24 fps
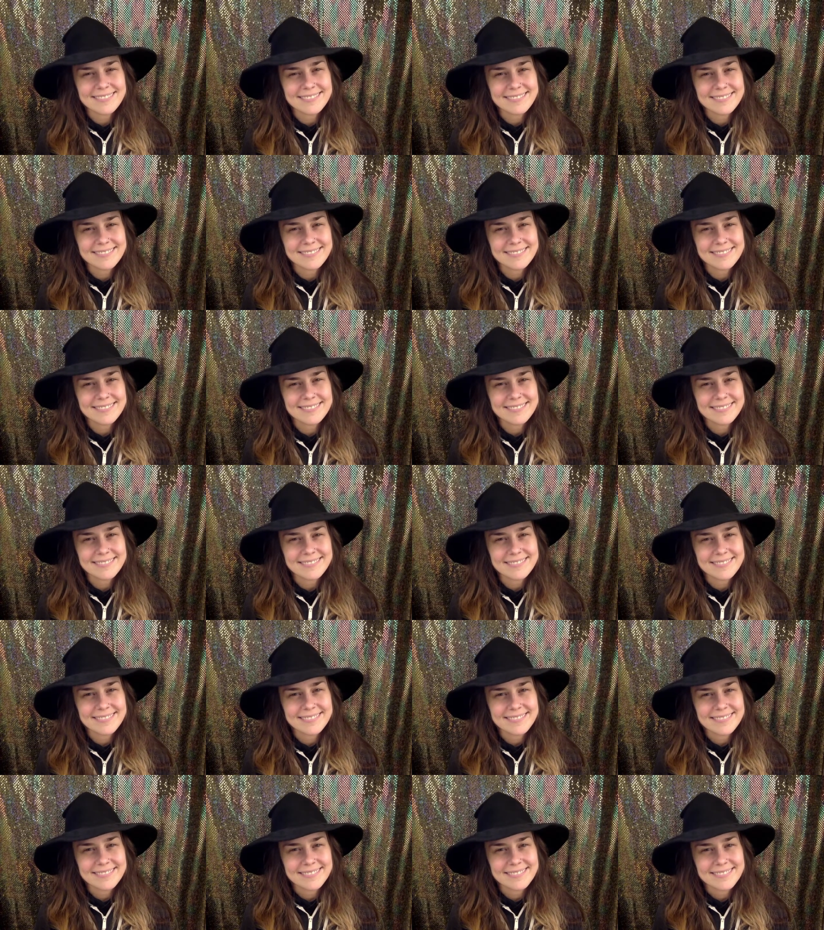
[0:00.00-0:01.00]

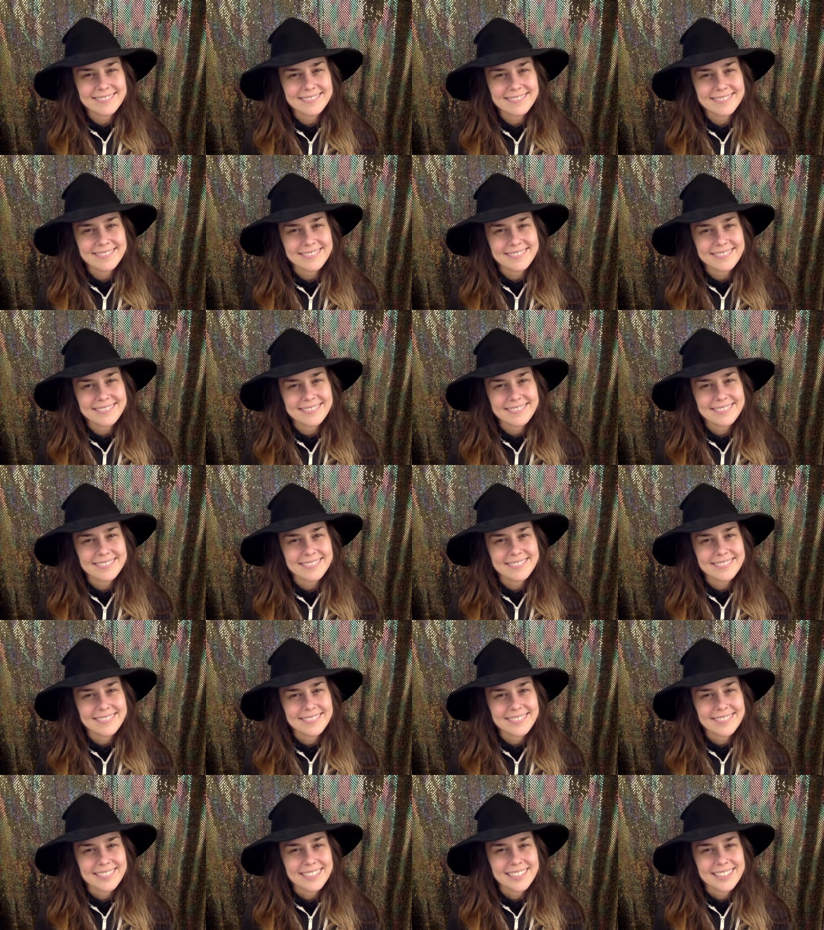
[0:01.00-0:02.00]

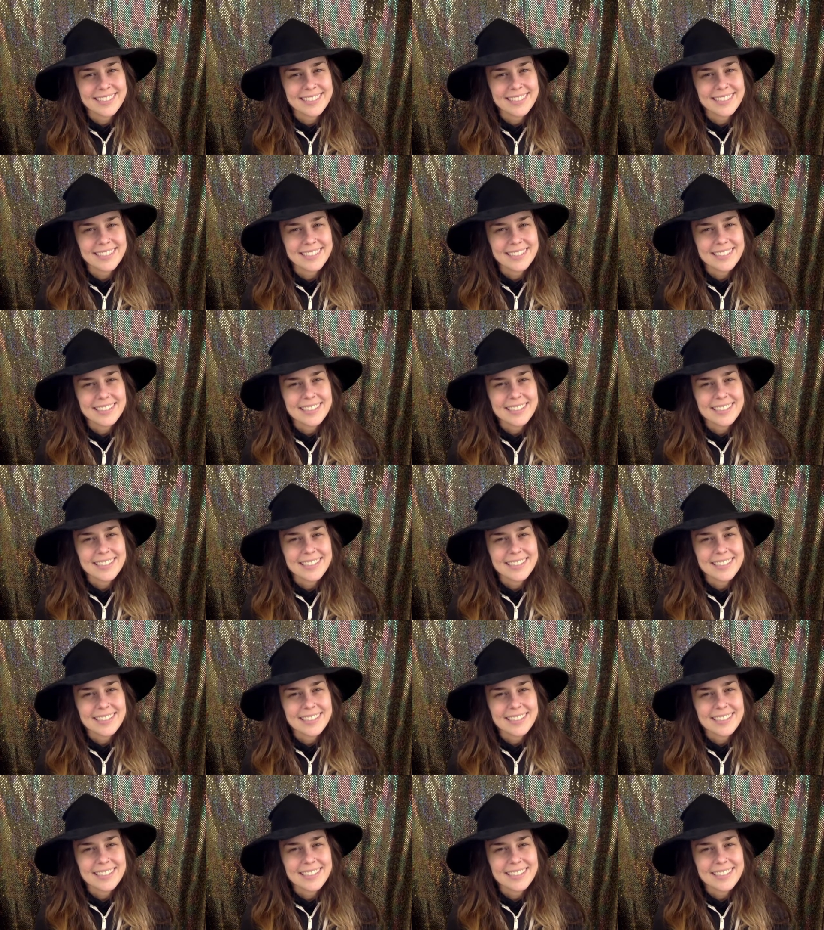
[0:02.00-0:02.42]
[no speech]